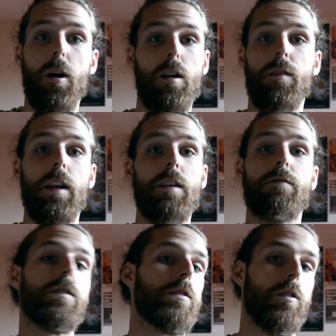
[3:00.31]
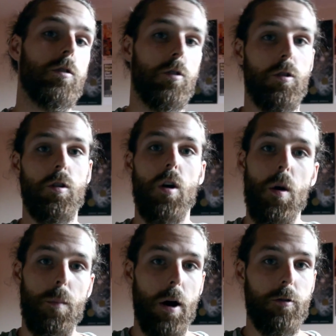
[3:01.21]
part of any physical
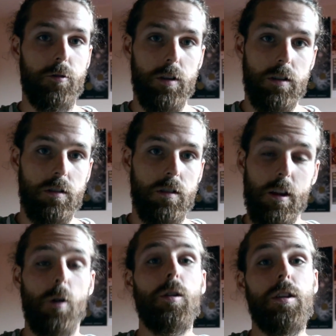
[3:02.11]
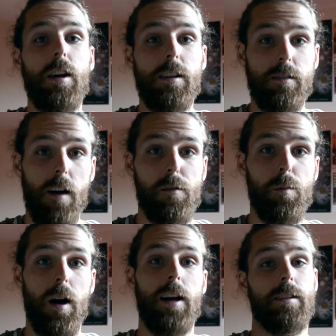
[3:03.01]
boundaries. The only thing it's governed
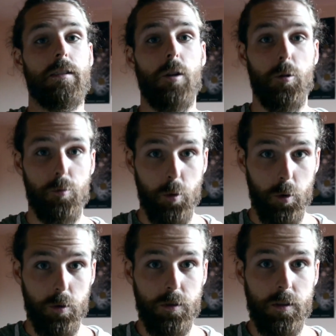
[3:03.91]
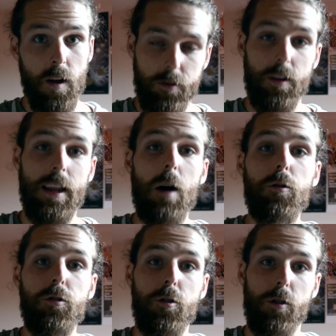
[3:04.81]
by is its own rules. So the DAO
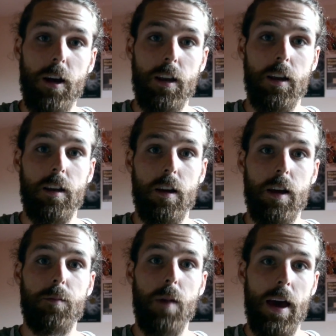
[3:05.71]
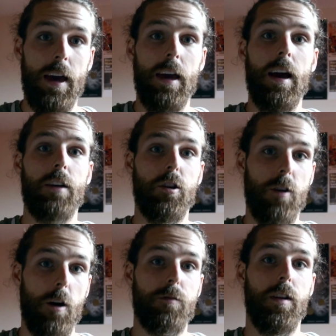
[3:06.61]
was created in May as a
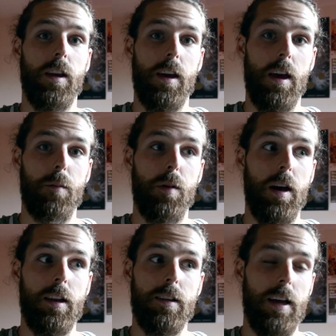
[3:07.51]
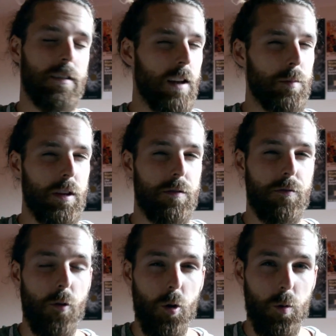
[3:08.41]
crowdfunding campaign. It lasted, I believe,
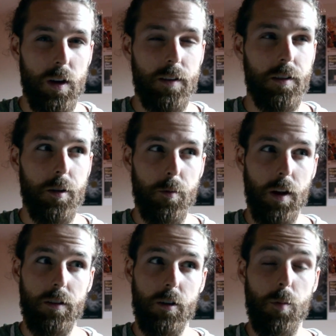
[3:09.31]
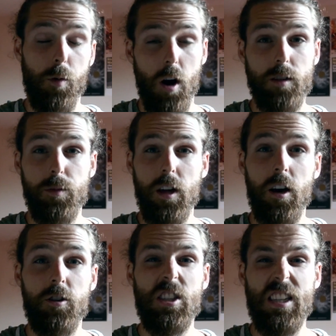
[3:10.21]
4 weeks, and it raised approximately
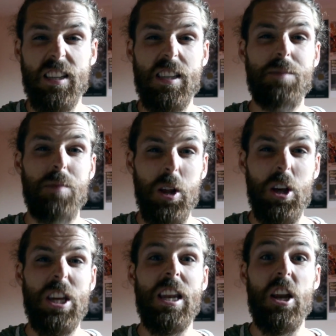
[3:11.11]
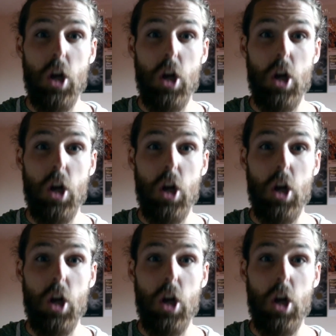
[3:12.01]
$160 million